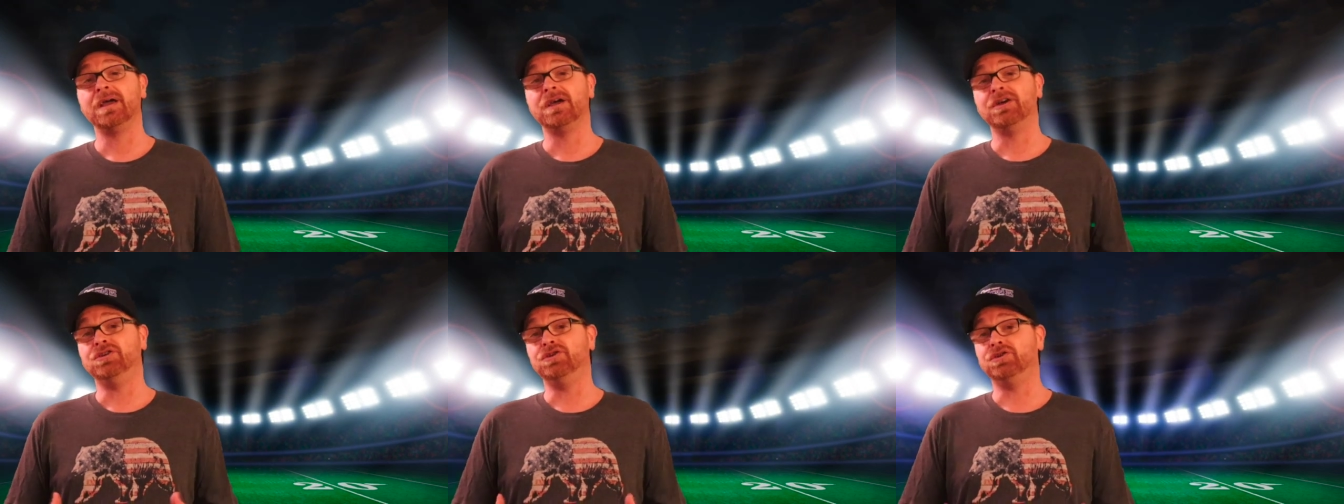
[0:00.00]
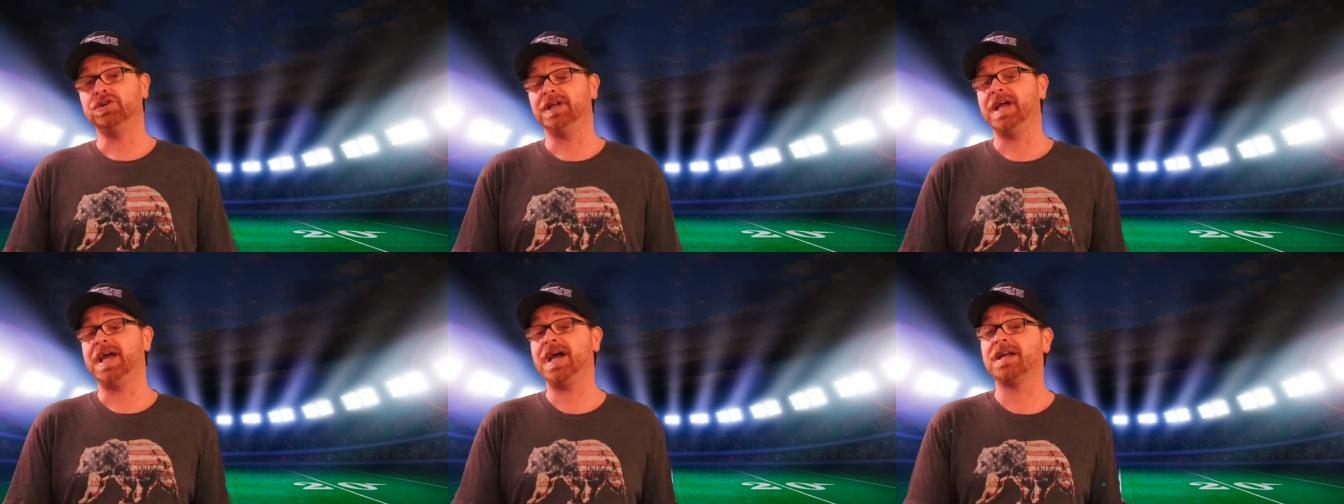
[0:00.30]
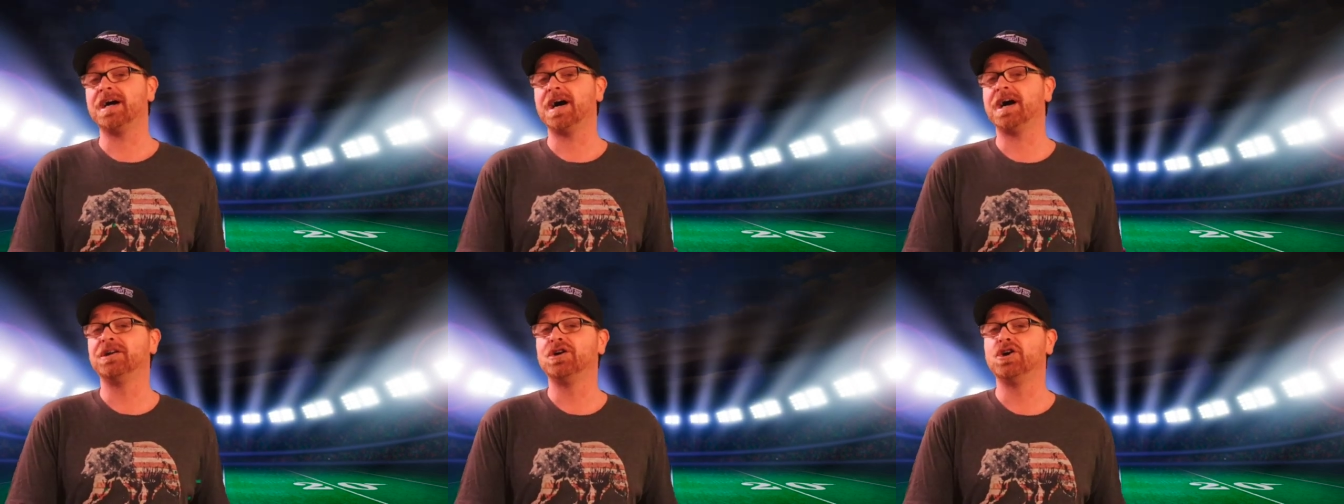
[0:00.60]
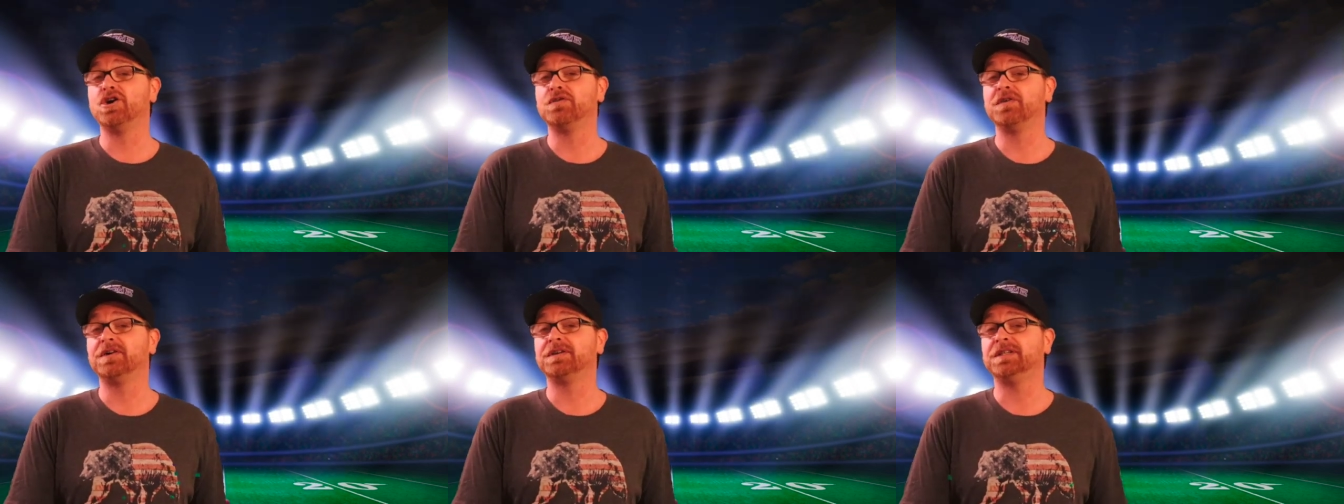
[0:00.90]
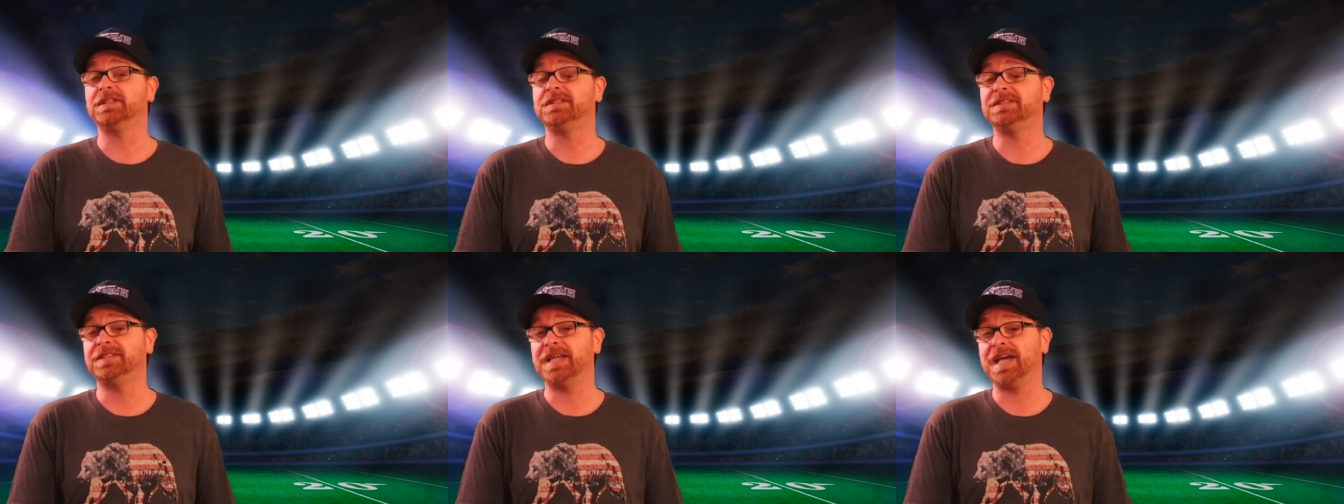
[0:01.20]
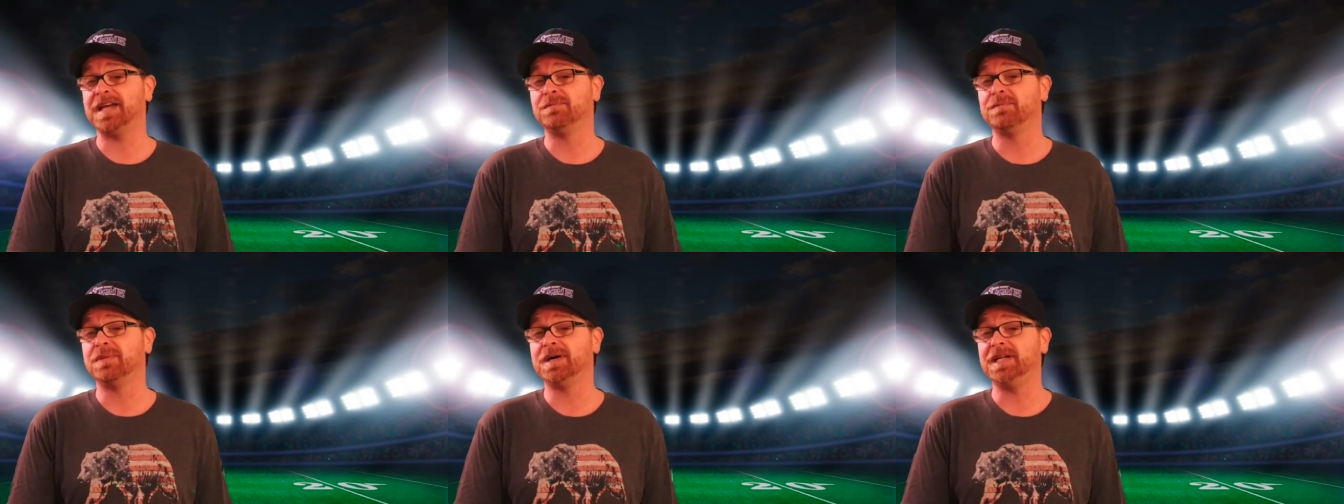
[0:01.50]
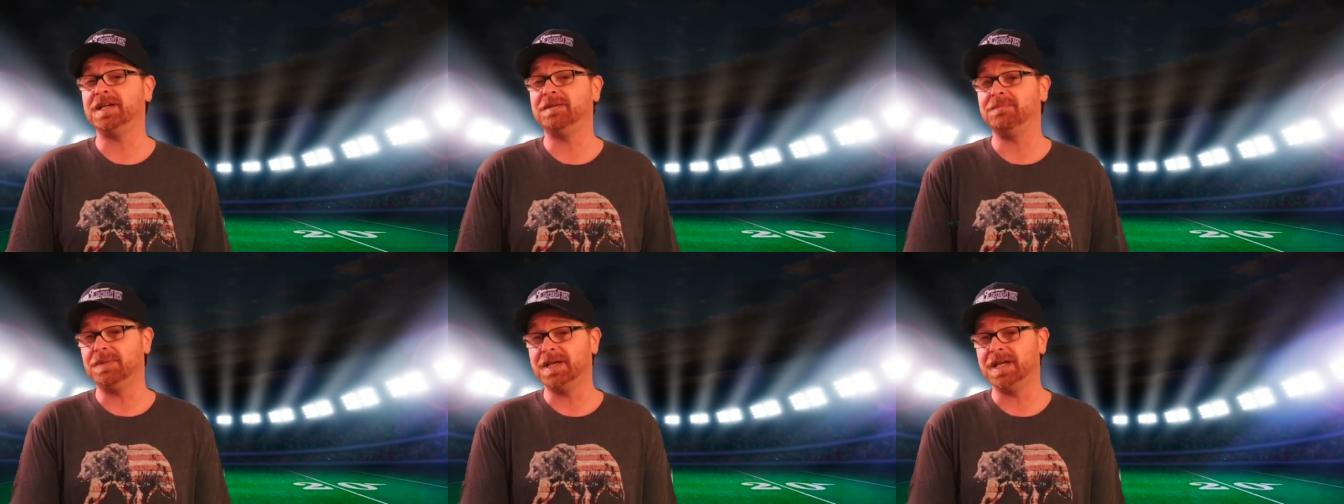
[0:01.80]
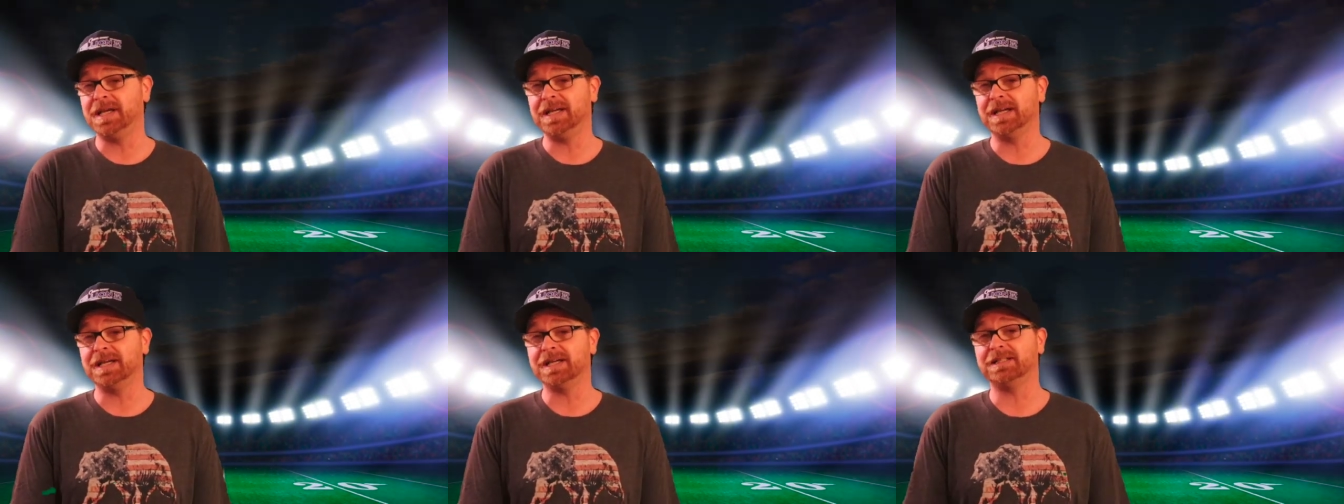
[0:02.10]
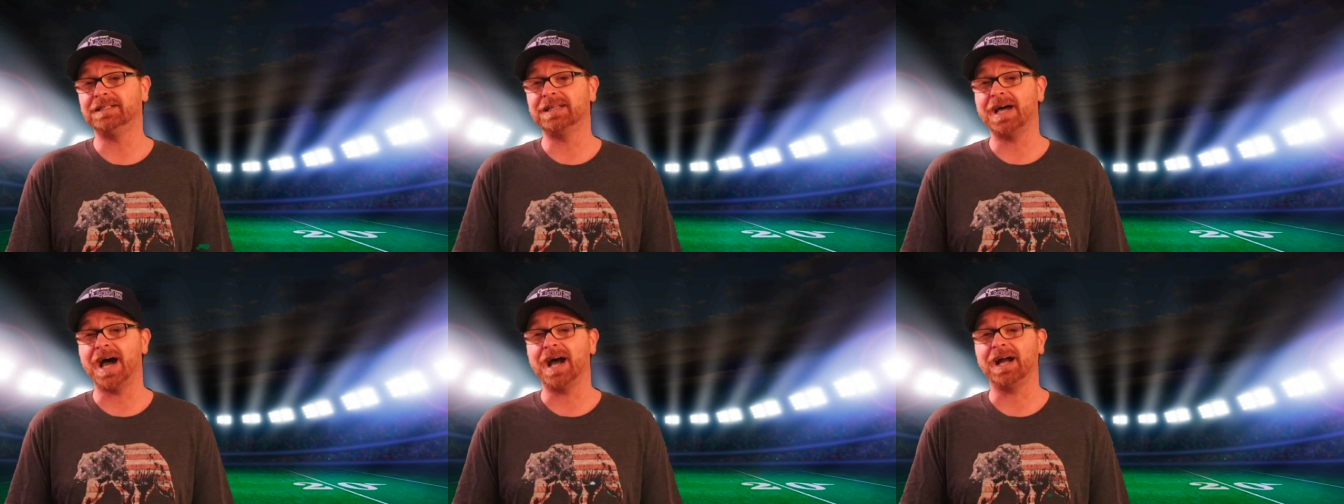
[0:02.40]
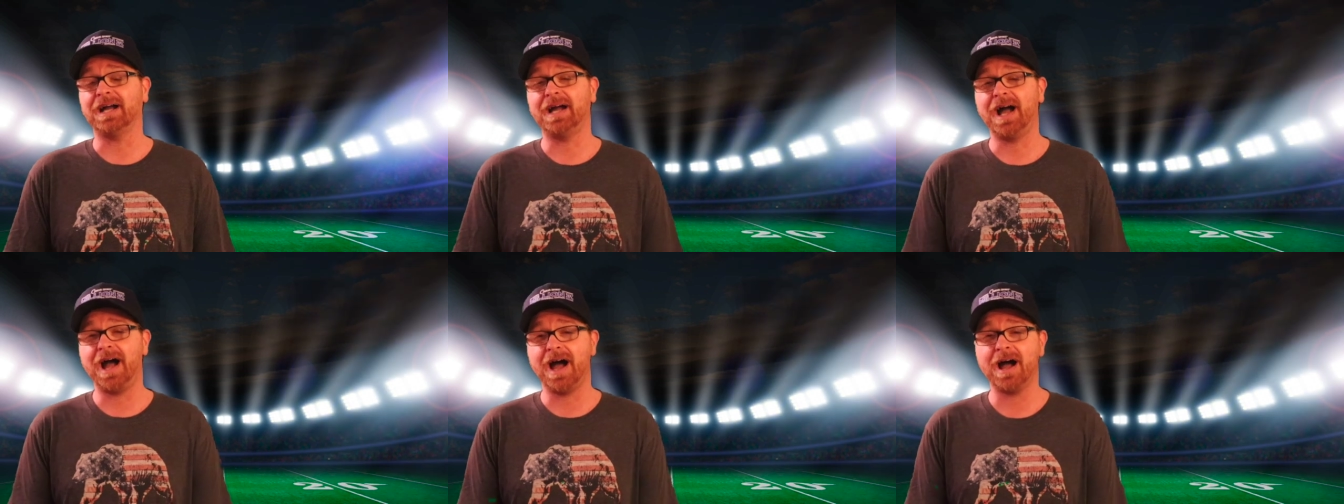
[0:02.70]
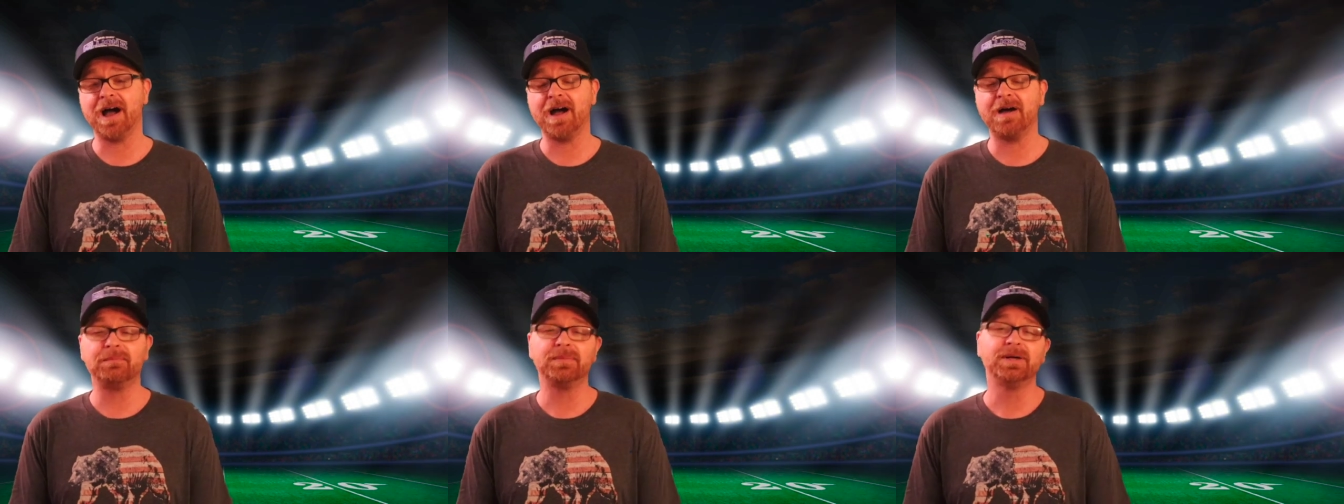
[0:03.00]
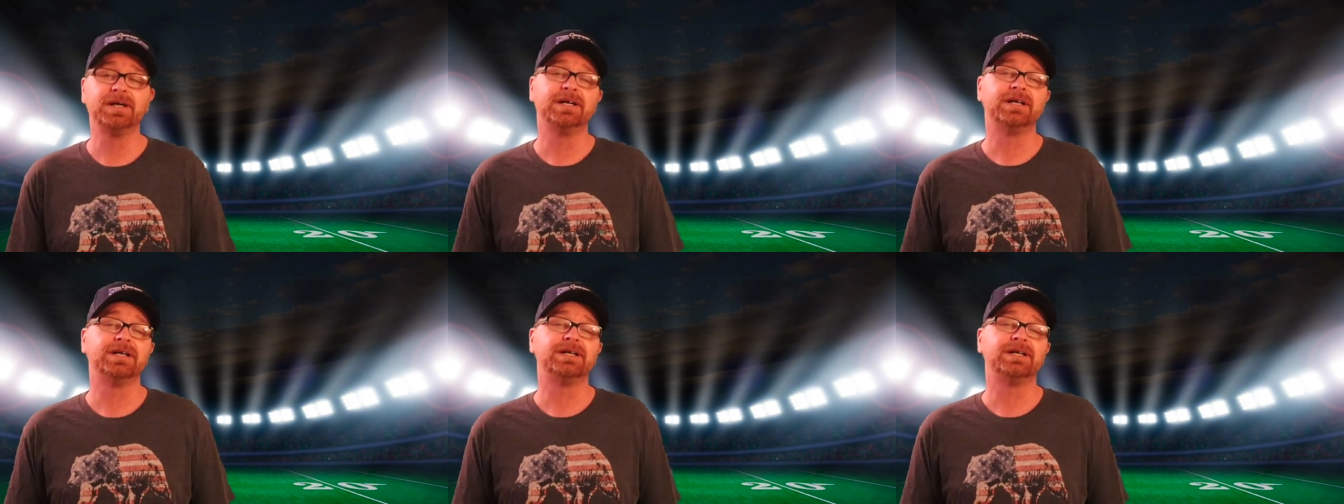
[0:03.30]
You can head on over to deadmoneymedia.com,